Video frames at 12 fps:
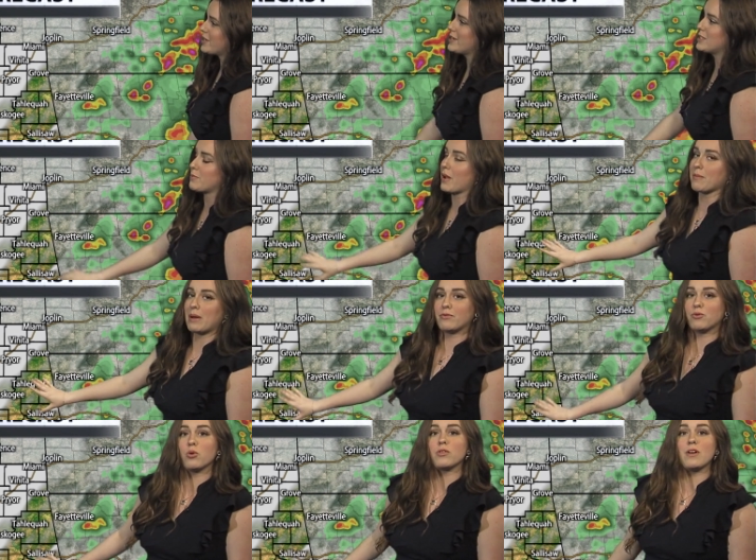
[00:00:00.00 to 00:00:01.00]
east by about
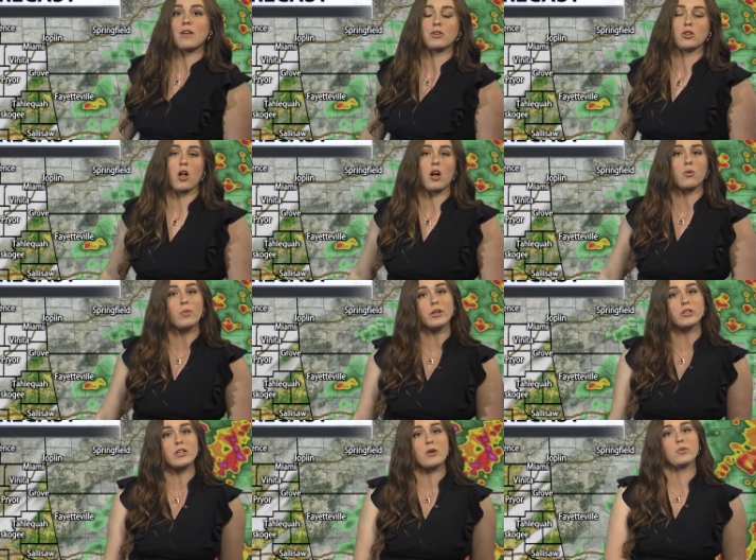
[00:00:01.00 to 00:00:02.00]
4 or 5 o'clock. We
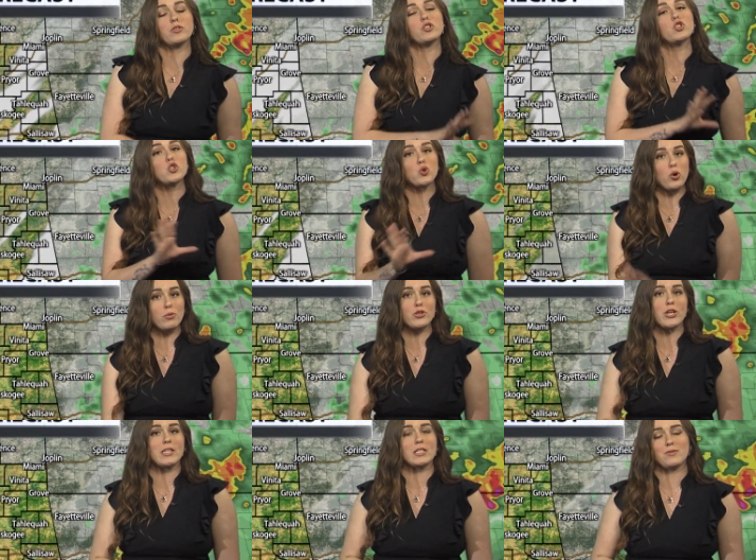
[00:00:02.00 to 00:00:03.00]
are done with the storm
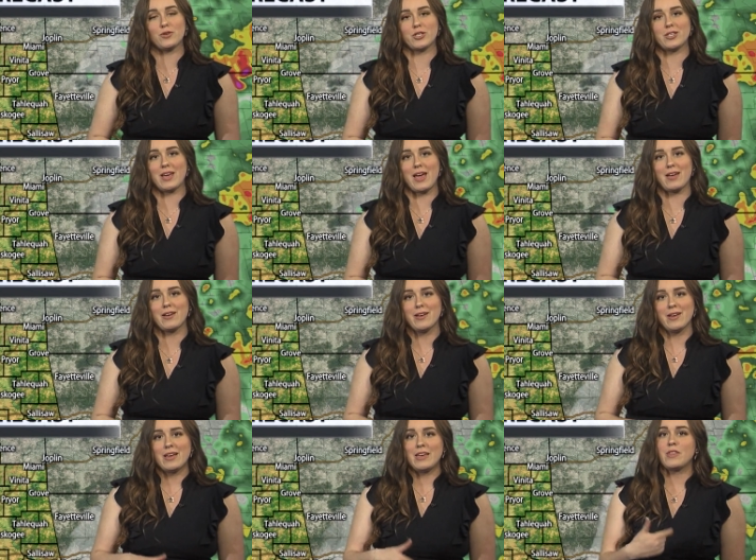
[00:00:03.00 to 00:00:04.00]
chances for today.
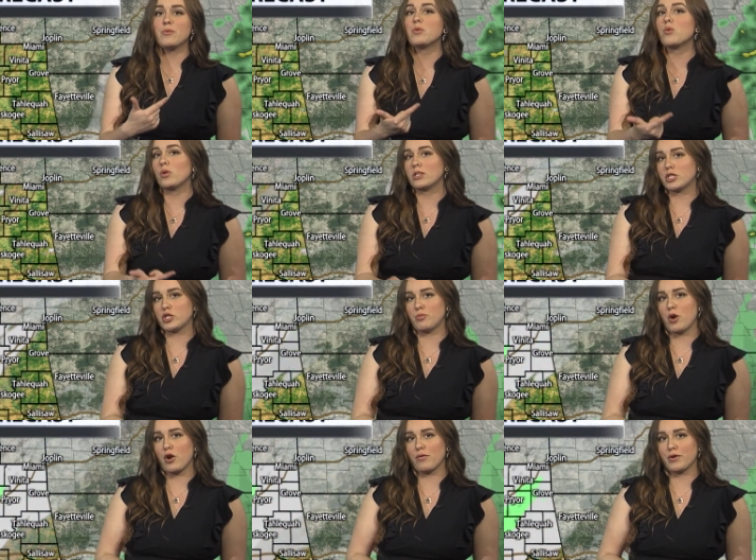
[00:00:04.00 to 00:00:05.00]
Then we roll into
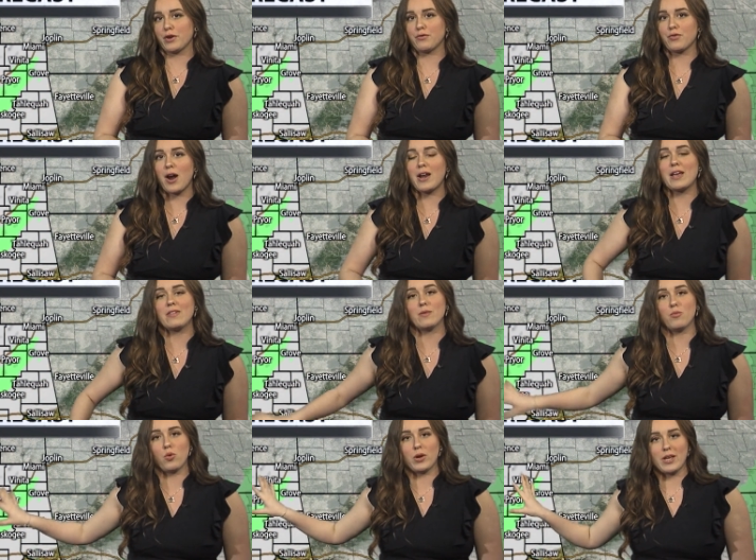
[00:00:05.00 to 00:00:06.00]
tomorrow for your Friday in the
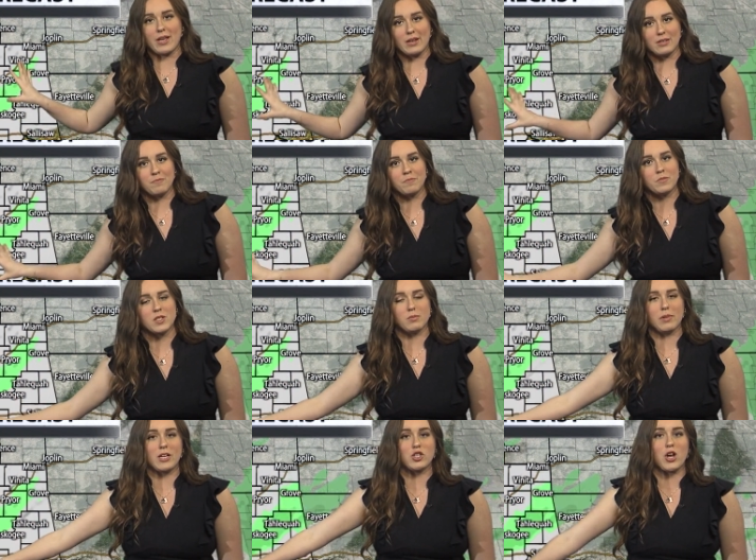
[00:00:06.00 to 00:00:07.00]
morning again. Some
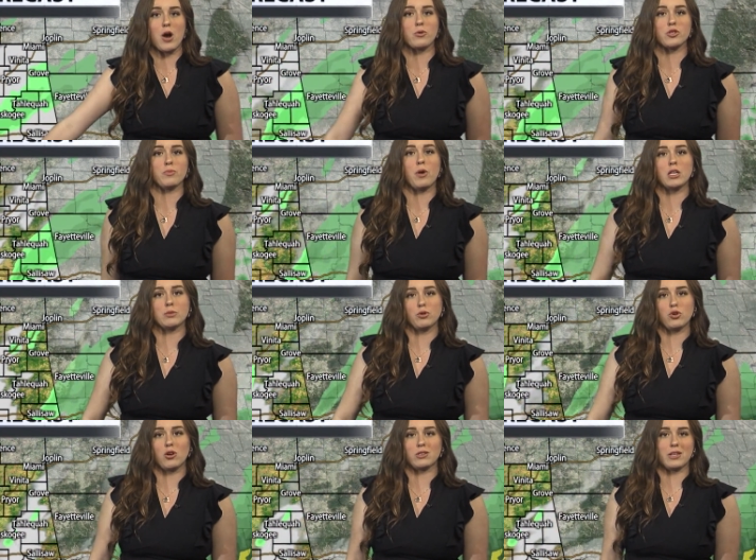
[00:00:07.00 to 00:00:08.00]
light showers are possible
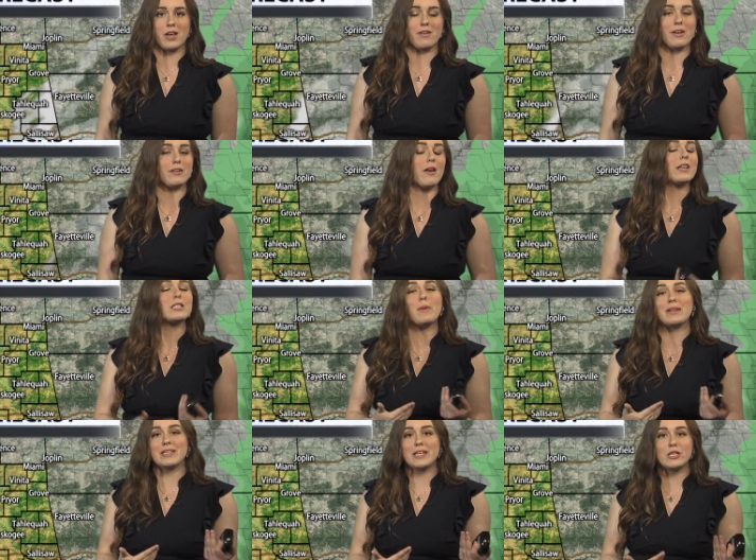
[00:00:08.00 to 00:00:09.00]
across the area. Not
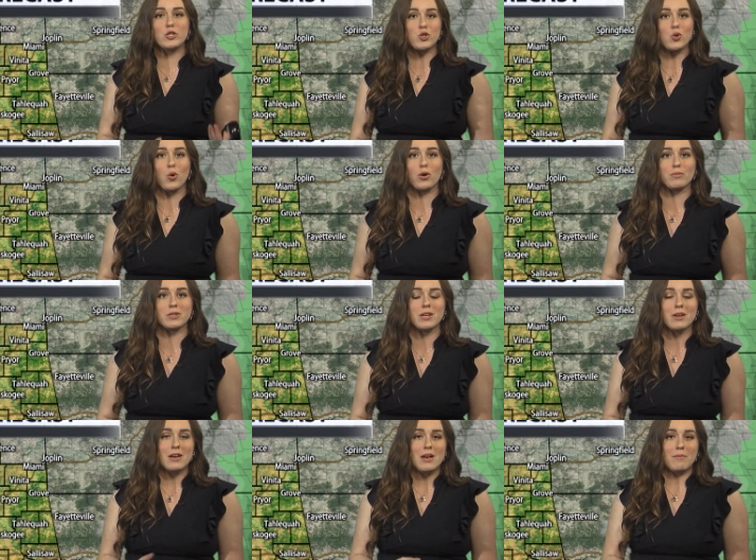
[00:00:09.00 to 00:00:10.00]
expecting any storms
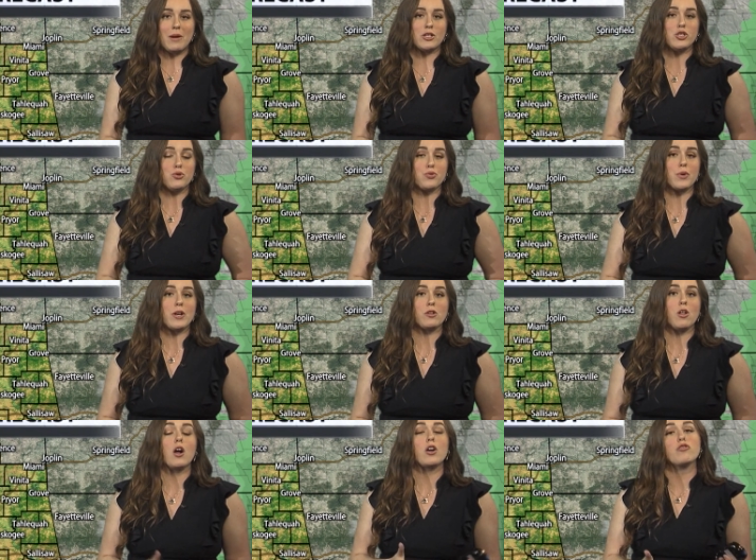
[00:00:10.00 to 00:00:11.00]
by 2, 3
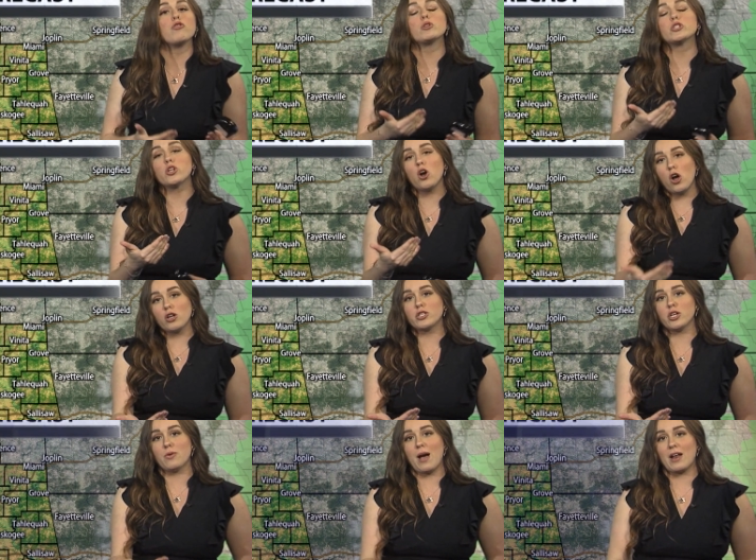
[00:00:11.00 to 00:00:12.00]
o'clock. Those are
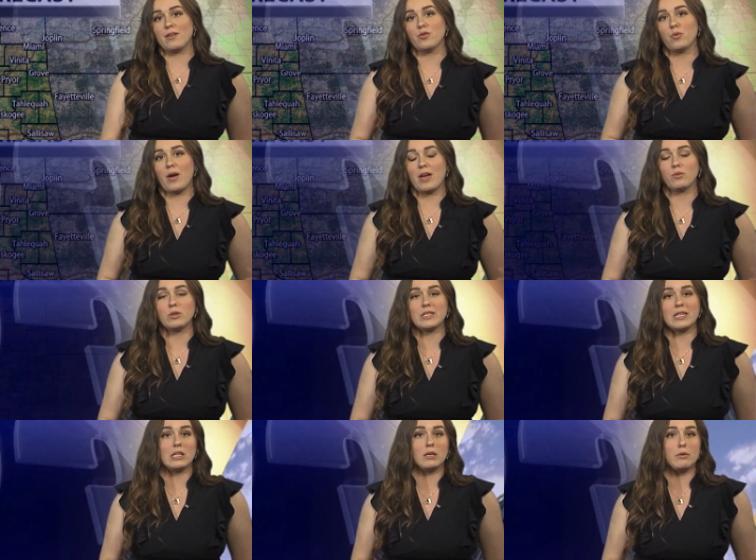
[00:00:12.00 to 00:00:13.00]
also out of the way, and we'll
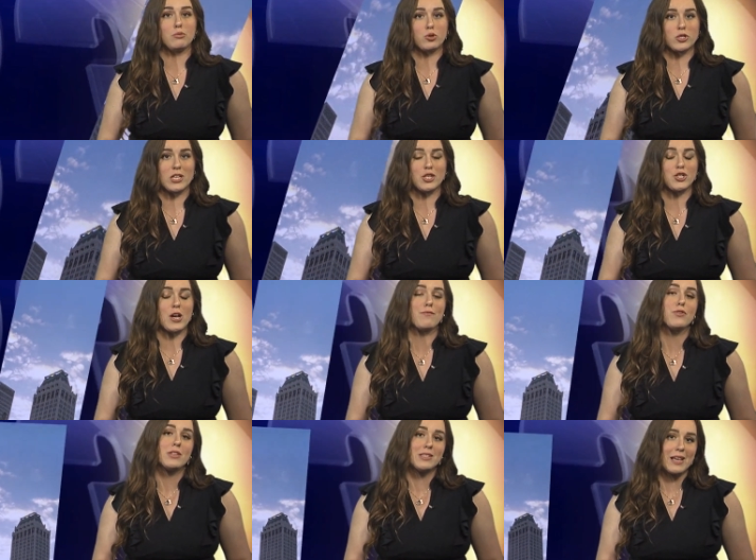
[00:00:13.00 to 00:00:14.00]
see a little bit more sunshine
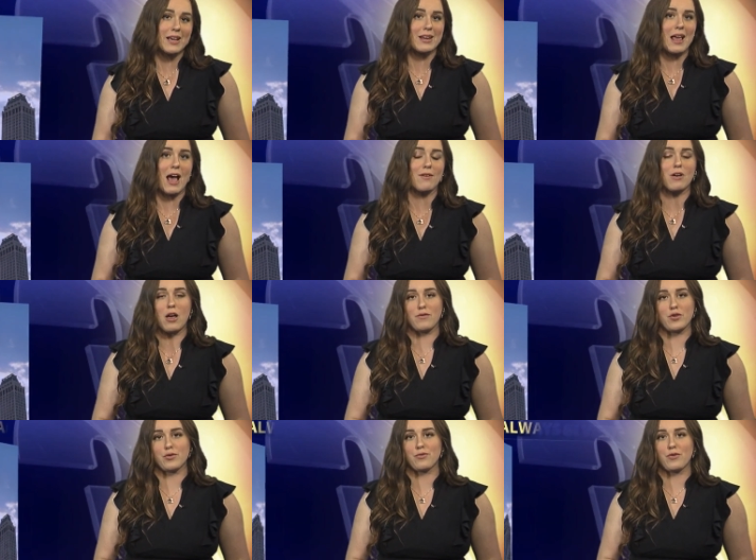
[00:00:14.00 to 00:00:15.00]
for the second half
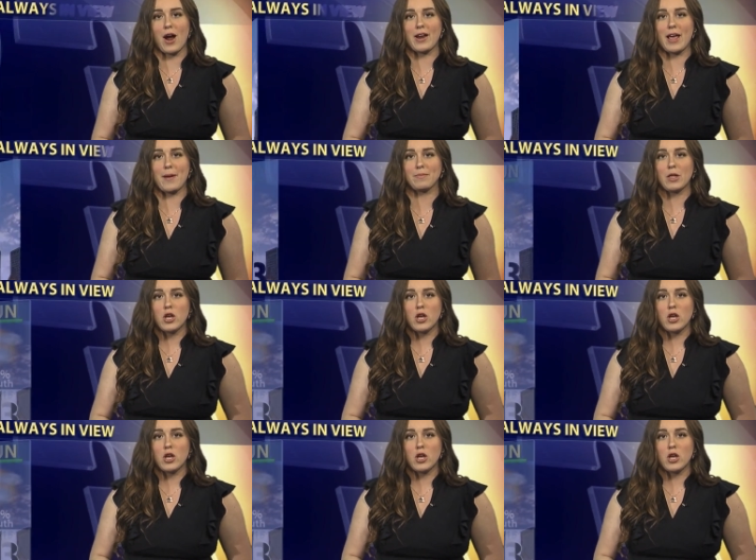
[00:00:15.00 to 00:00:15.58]
of your Friday.